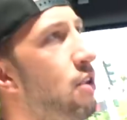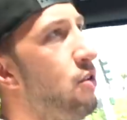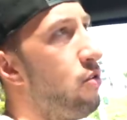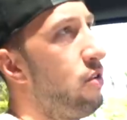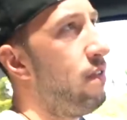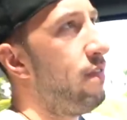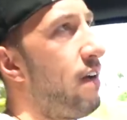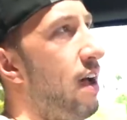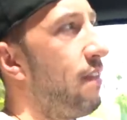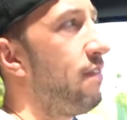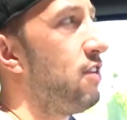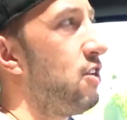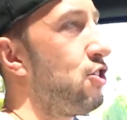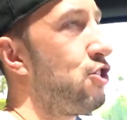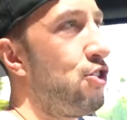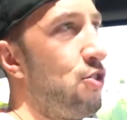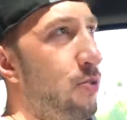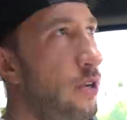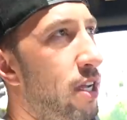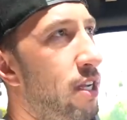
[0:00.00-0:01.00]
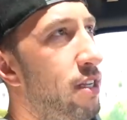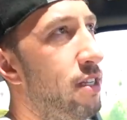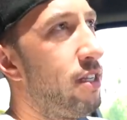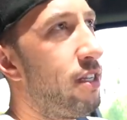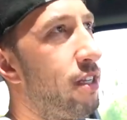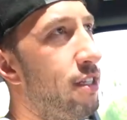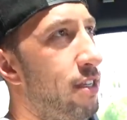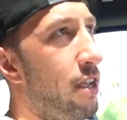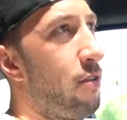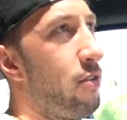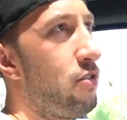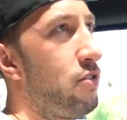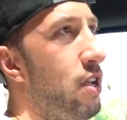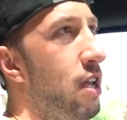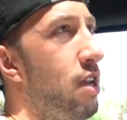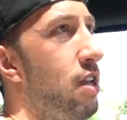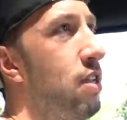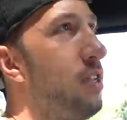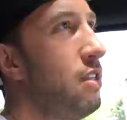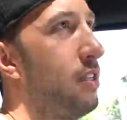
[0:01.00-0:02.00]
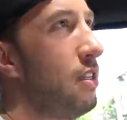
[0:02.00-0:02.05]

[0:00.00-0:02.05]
you were involved in the shooting? Is that what you said?